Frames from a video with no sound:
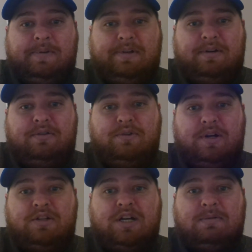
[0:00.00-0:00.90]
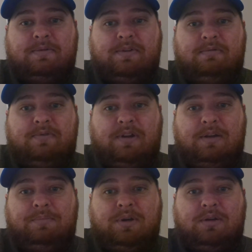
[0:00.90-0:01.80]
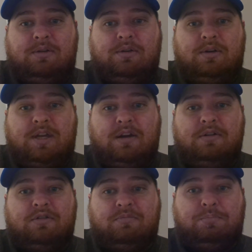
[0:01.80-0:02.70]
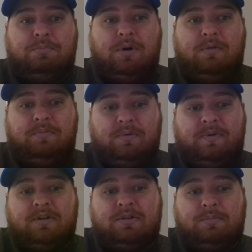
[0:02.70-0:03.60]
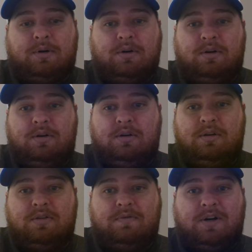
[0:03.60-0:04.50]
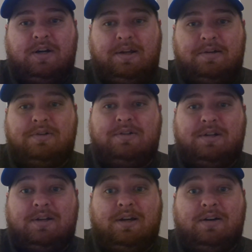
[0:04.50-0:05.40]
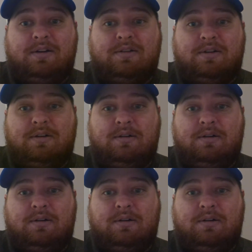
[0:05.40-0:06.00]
did a great job of developing the character of Professor Burton. He's a very interesting character.